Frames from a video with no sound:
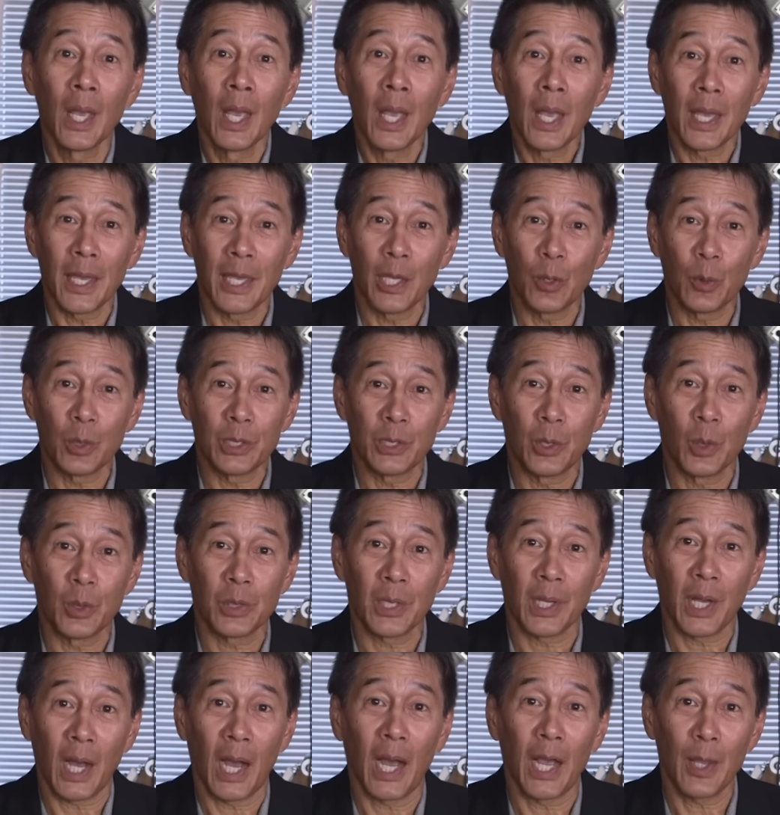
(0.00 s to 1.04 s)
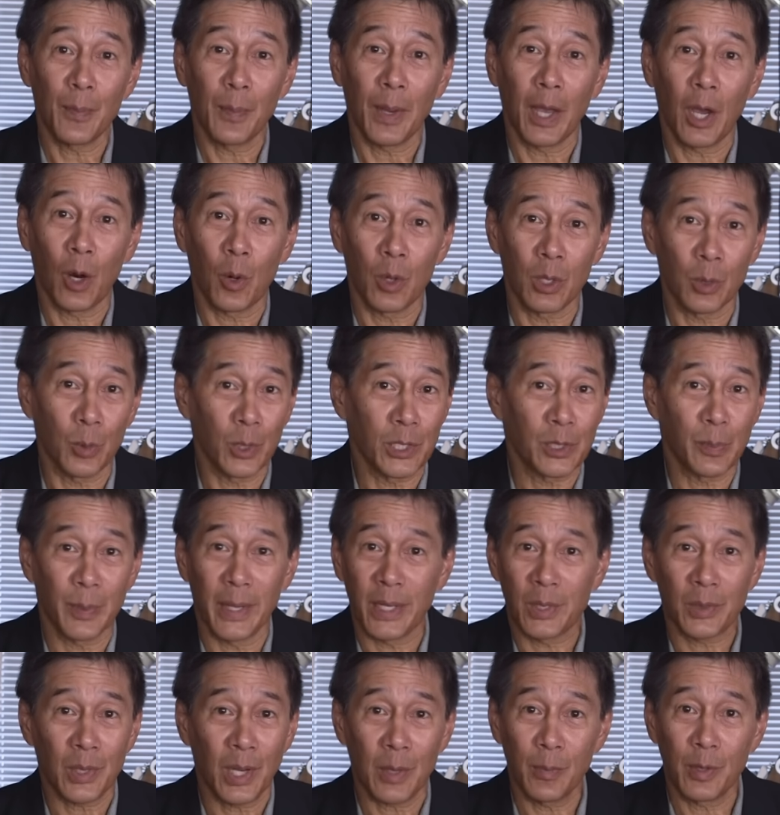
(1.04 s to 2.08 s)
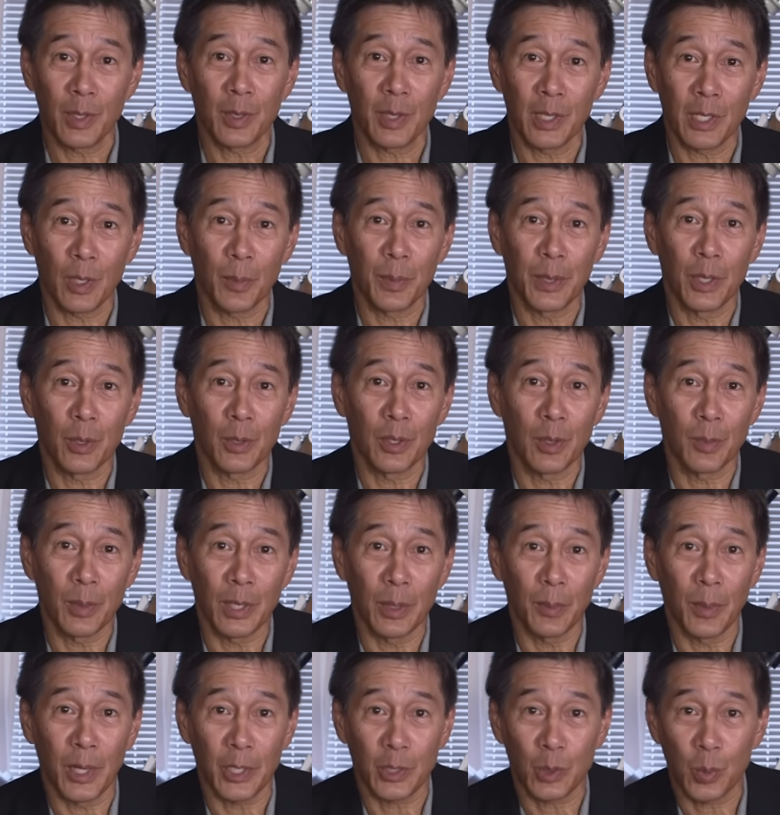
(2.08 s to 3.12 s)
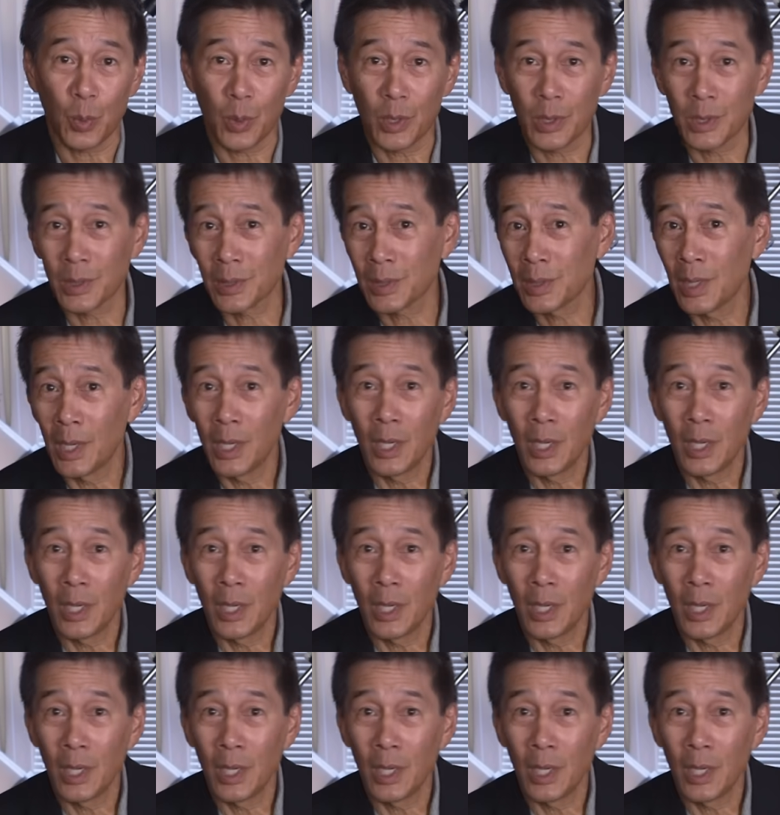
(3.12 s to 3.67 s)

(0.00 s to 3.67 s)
He was using high power, which makes everything appear to be much worse.